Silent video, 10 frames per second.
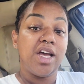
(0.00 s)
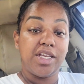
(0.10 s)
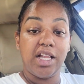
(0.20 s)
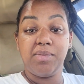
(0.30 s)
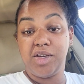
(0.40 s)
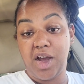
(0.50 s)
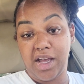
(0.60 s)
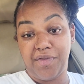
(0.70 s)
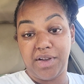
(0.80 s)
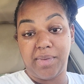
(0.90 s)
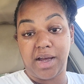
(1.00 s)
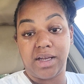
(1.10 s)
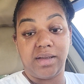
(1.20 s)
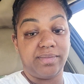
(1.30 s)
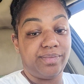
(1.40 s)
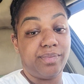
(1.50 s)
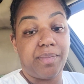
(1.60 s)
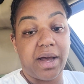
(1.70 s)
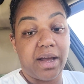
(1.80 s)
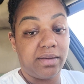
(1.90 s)
Y'all let me know how you feel about it.
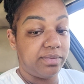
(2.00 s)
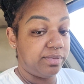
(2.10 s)
Bye.